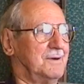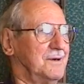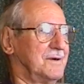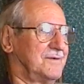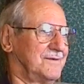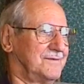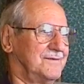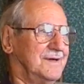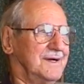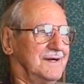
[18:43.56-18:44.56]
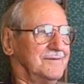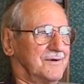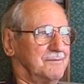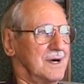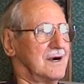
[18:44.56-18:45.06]
all the way
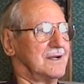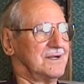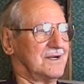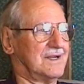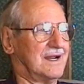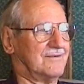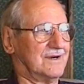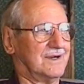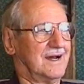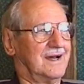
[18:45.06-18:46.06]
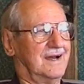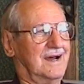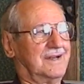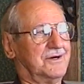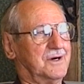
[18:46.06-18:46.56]
from, Maryland to Denver, and I oh
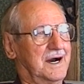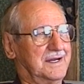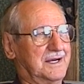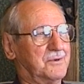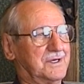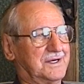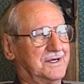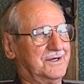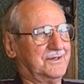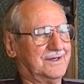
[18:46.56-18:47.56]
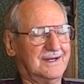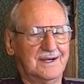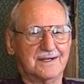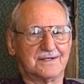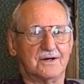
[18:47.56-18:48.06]
had no idea what to do.
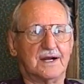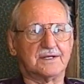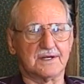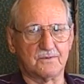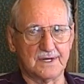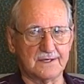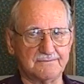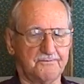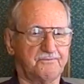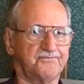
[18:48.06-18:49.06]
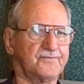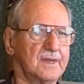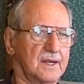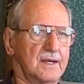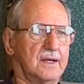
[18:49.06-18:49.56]
So I said, well,
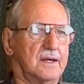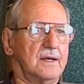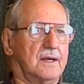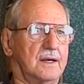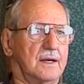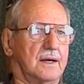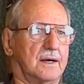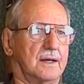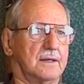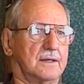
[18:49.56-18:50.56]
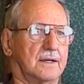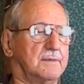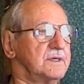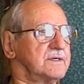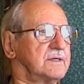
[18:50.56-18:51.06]
uh, let
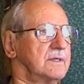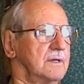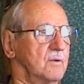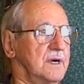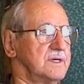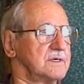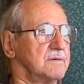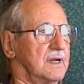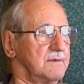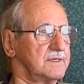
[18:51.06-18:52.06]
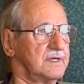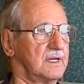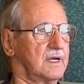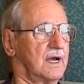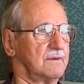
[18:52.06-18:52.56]
me wait just a minute. Let me
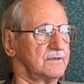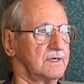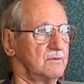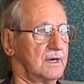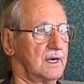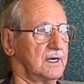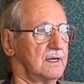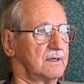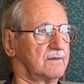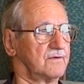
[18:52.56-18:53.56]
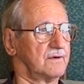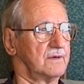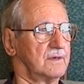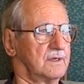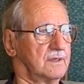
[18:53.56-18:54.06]
see the captain, see what I can get for
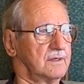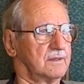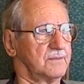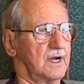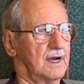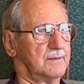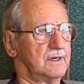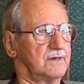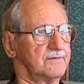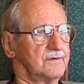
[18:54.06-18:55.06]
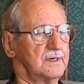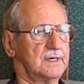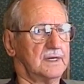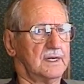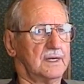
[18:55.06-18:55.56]
some time off.
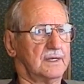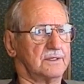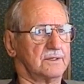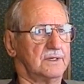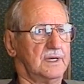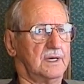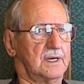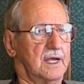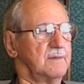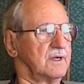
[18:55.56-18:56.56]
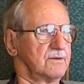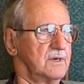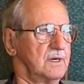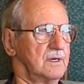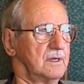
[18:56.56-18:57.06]
So he gave me a. Did three.
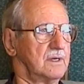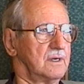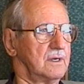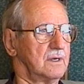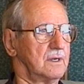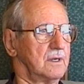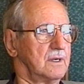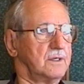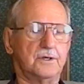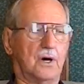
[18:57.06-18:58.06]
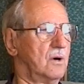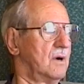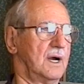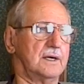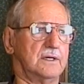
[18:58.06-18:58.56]
you know she was coming? No, I
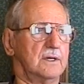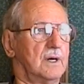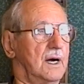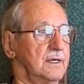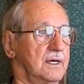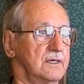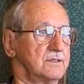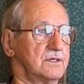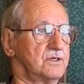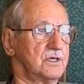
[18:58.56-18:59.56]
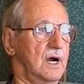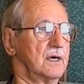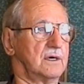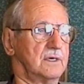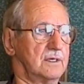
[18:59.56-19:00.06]
oh, no idea. Oh, she going to
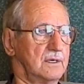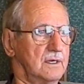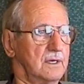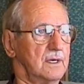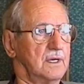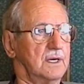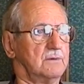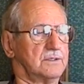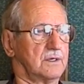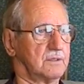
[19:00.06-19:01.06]
surprise you. It was oh. a